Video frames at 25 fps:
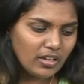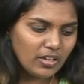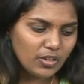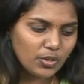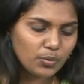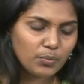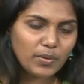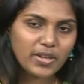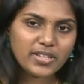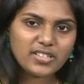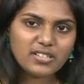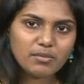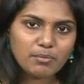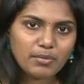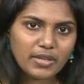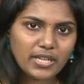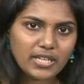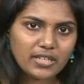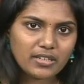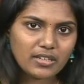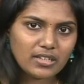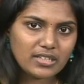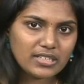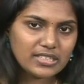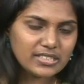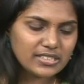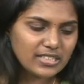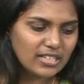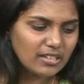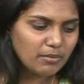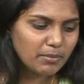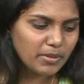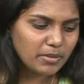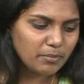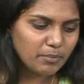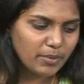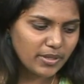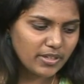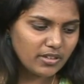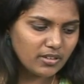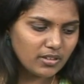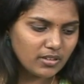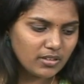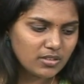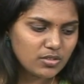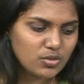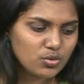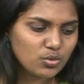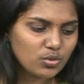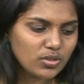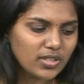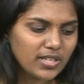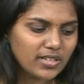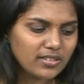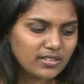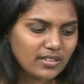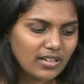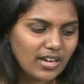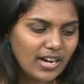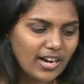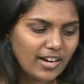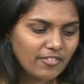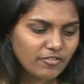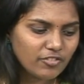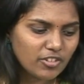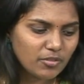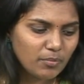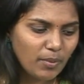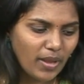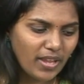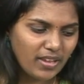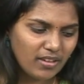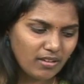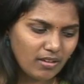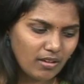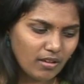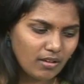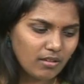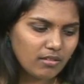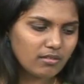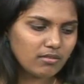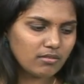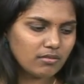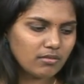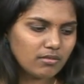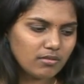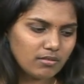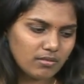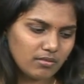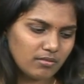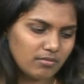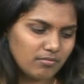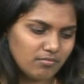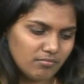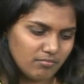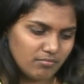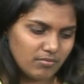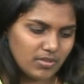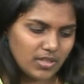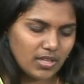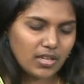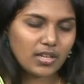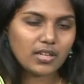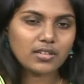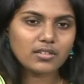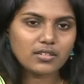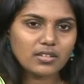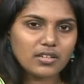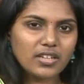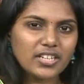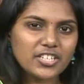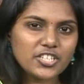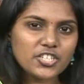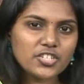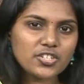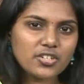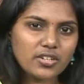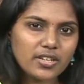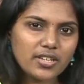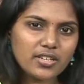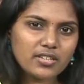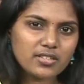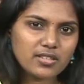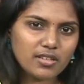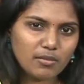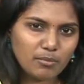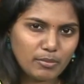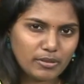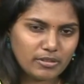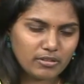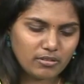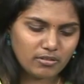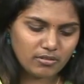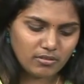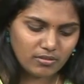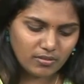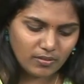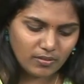you make the bead little bit bigger, so that after baking it shrinks a bit.